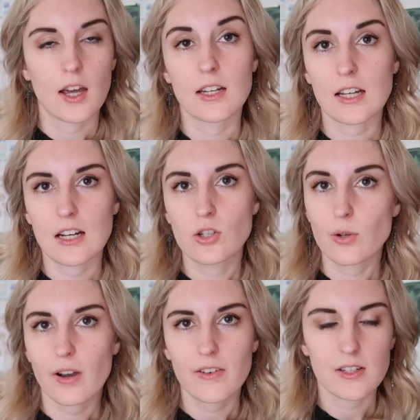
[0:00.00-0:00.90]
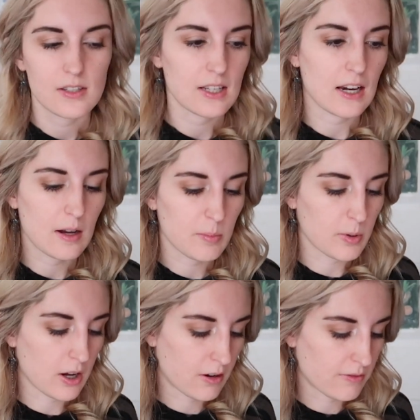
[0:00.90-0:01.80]
And again, I do have a setup
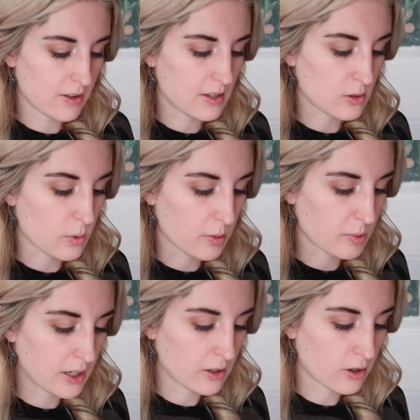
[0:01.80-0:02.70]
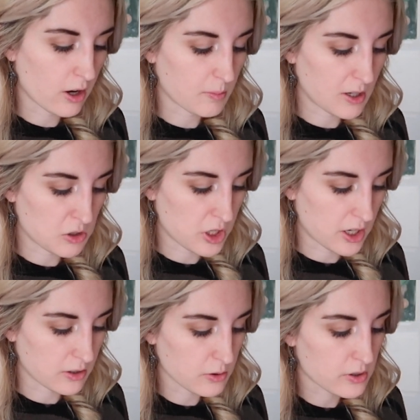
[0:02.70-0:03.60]
of this work planner on my
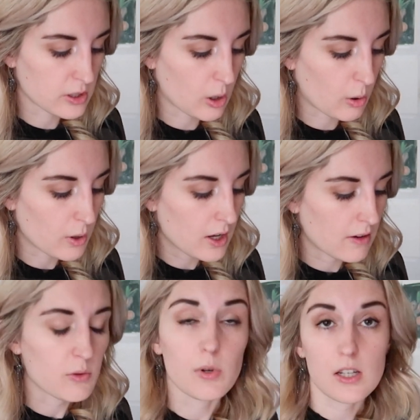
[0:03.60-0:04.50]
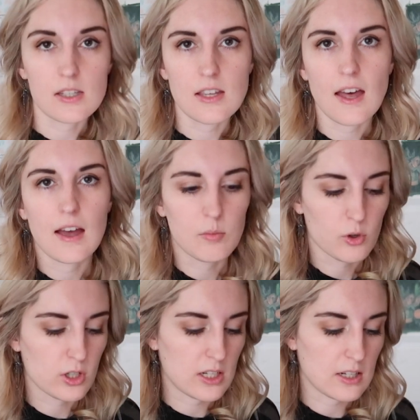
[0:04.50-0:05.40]
channel, so if you want to see that in
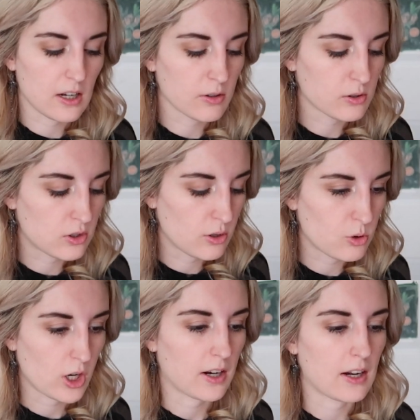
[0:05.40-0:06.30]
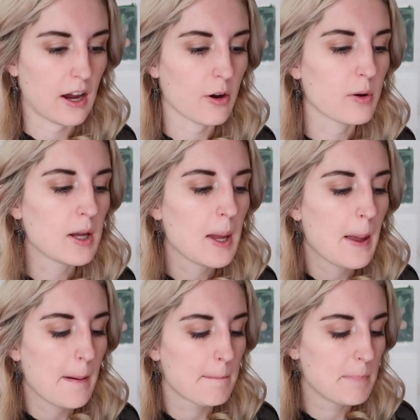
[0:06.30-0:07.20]
more detail, do check it out.
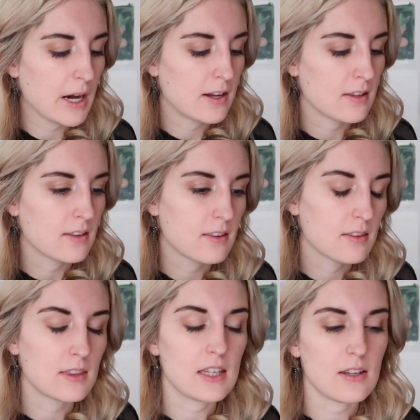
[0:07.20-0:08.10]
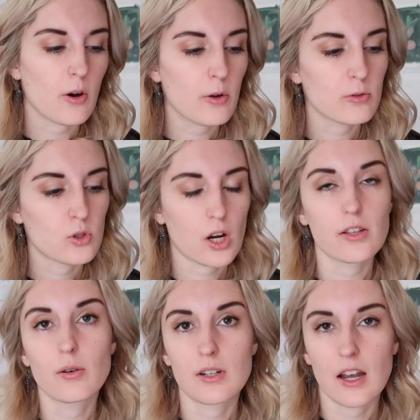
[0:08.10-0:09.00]
But the whole
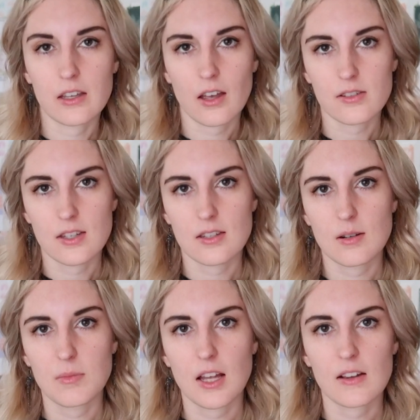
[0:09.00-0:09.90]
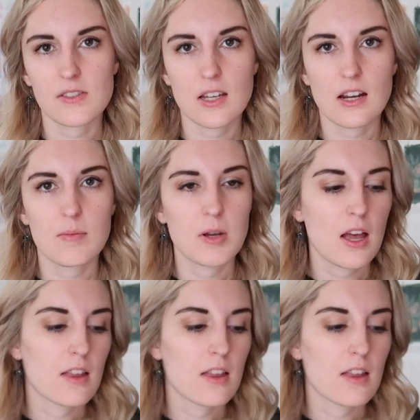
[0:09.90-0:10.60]
Trello and iCal system that I've set up,